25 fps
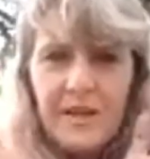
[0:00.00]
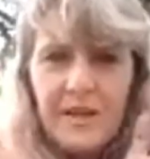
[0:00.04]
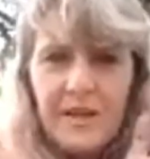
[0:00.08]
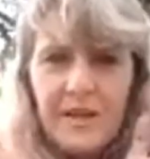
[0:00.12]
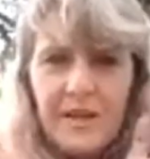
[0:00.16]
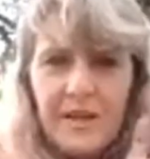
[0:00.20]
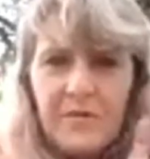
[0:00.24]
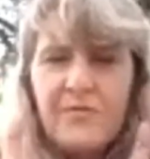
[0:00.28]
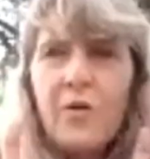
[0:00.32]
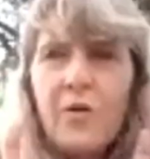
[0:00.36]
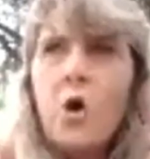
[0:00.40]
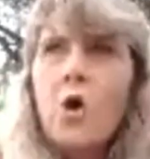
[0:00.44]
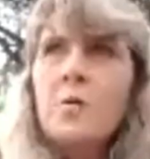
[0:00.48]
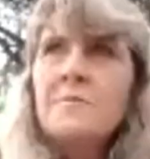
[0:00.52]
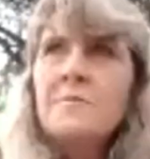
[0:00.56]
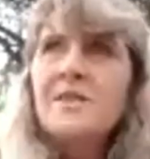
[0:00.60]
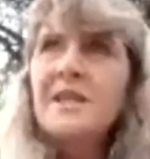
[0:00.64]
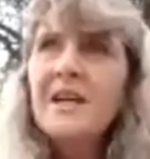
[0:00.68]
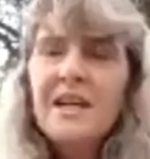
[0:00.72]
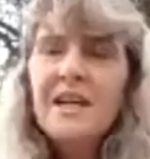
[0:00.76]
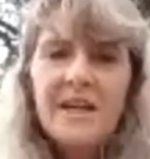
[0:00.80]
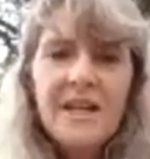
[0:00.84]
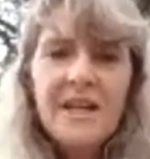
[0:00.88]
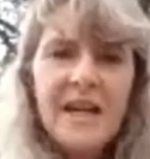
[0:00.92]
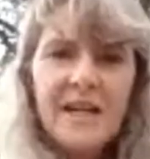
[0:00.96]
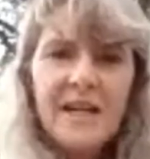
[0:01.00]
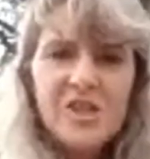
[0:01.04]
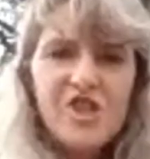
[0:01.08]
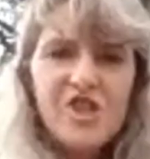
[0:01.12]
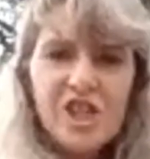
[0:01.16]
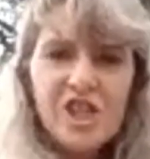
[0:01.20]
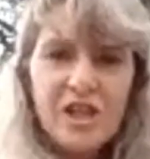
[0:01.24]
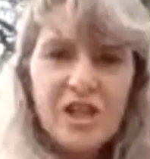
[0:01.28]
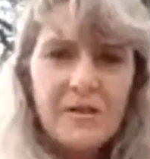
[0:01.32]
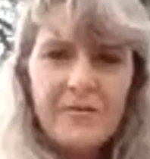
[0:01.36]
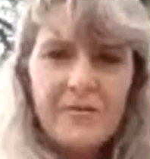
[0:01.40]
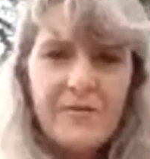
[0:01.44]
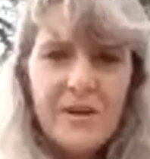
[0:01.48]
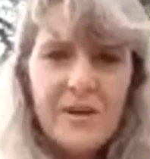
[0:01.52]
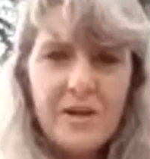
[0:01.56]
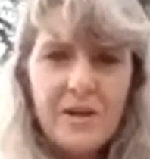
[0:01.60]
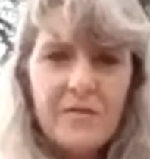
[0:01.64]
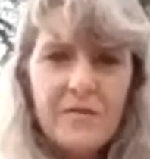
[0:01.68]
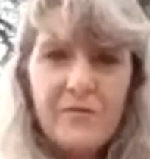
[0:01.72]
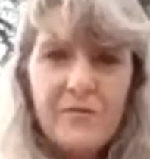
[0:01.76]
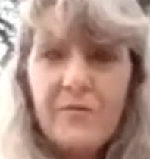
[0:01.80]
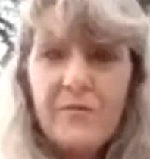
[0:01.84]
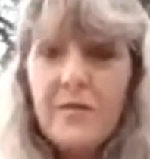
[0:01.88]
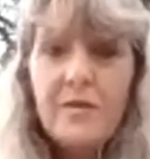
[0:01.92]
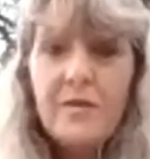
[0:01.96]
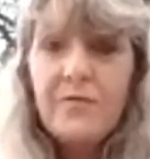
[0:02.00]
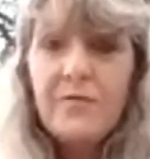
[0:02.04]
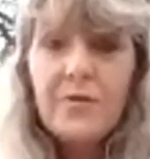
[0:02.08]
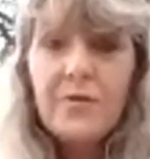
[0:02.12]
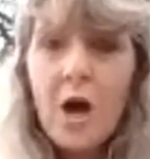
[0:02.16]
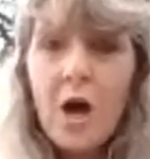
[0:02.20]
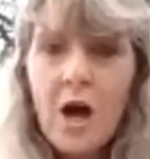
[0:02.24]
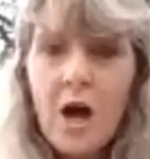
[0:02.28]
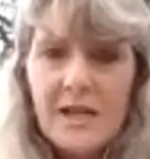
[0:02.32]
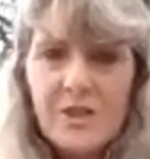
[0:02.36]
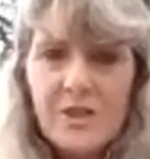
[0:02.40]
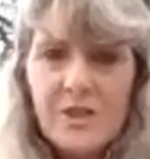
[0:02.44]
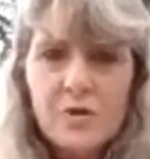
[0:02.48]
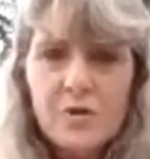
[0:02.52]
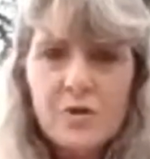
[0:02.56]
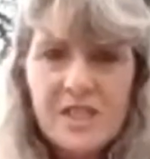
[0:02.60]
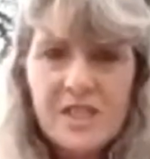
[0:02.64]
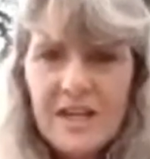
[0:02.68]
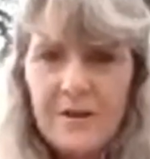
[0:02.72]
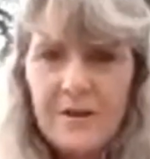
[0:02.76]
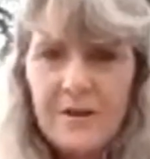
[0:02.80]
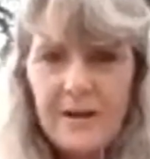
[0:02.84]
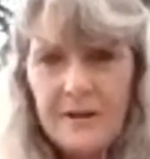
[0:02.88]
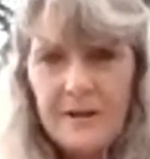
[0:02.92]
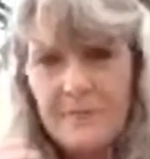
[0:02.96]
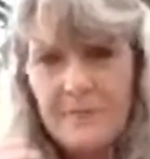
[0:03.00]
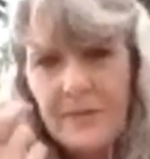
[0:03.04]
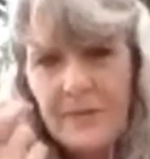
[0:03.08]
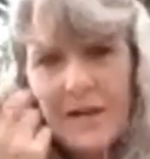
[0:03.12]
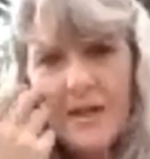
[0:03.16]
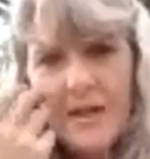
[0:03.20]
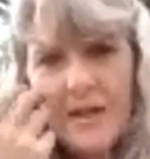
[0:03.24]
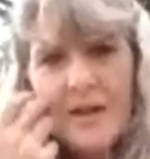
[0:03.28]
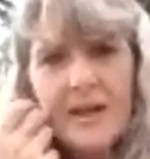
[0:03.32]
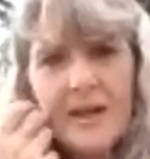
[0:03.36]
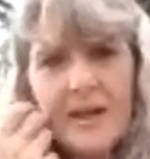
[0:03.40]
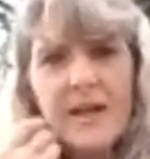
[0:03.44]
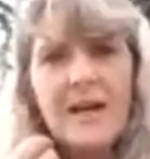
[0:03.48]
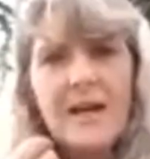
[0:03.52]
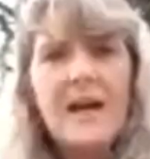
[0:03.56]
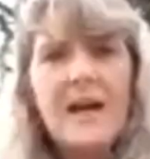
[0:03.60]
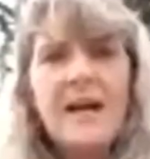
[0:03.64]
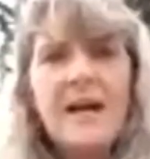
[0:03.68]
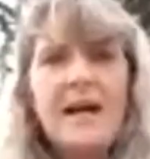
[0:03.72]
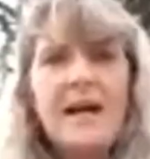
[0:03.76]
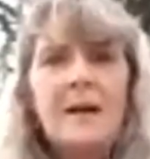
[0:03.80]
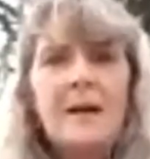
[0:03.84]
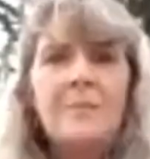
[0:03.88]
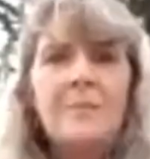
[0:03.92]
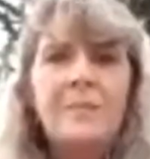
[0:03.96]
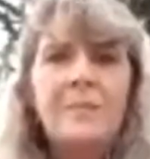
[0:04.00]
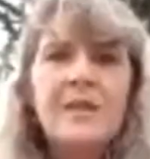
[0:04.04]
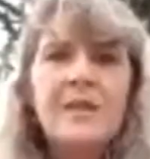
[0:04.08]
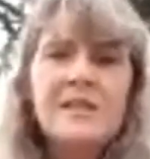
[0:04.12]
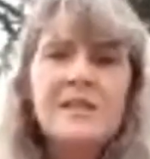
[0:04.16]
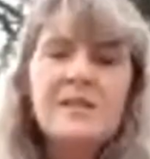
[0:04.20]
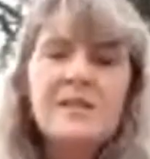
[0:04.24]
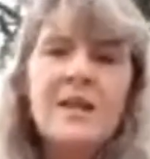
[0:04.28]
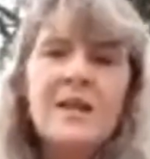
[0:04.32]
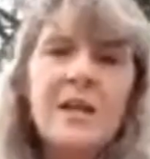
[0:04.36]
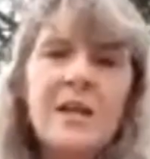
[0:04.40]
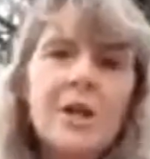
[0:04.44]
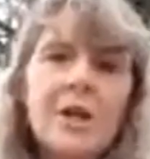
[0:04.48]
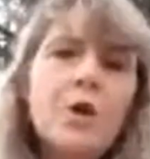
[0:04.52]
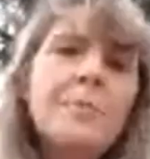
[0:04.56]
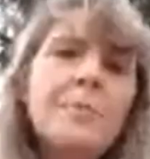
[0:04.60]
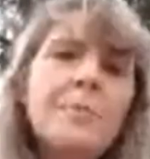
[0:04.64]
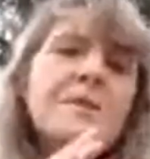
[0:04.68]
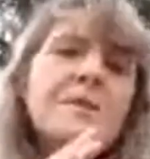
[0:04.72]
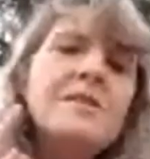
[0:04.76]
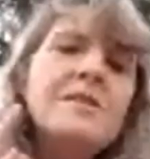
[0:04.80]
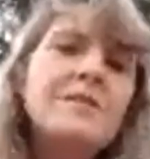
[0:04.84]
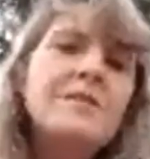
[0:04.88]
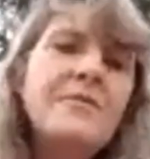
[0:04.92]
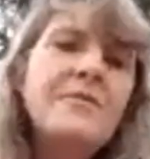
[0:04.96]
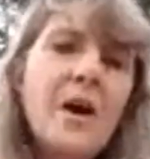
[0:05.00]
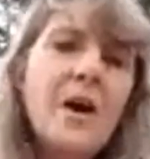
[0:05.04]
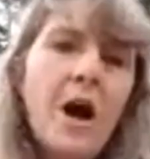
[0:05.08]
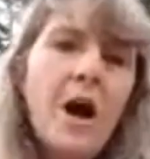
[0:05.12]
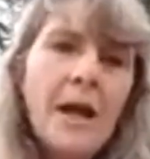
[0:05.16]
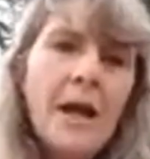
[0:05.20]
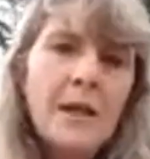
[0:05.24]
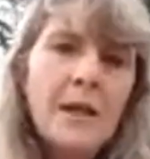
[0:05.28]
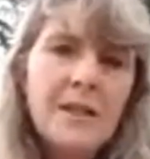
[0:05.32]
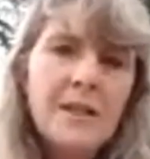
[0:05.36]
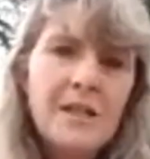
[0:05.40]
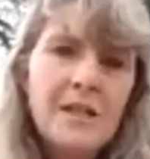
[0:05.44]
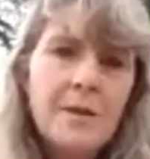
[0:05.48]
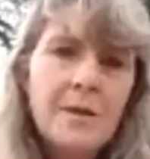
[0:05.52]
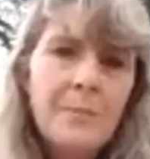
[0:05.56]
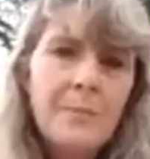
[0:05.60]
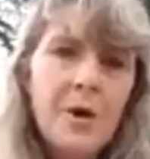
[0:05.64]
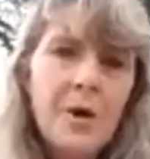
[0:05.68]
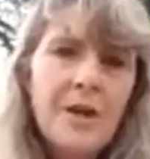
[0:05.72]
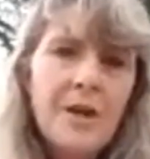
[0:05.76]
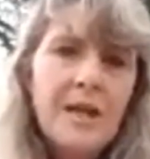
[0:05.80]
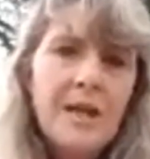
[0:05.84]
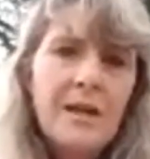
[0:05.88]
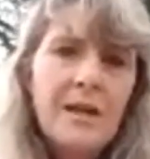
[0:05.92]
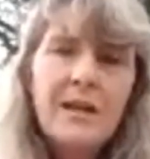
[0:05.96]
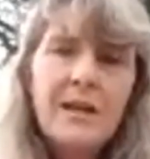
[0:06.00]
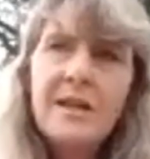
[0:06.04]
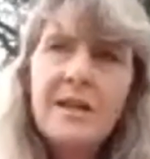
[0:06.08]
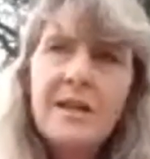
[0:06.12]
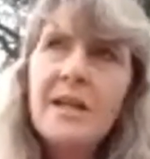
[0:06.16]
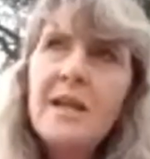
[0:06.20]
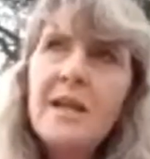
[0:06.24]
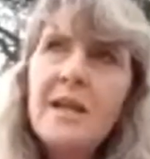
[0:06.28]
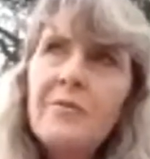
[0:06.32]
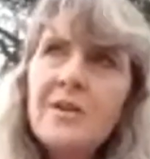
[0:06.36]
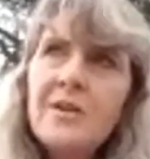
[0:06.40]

an energy of fright or terror. It's like it opens a file in the body. And then every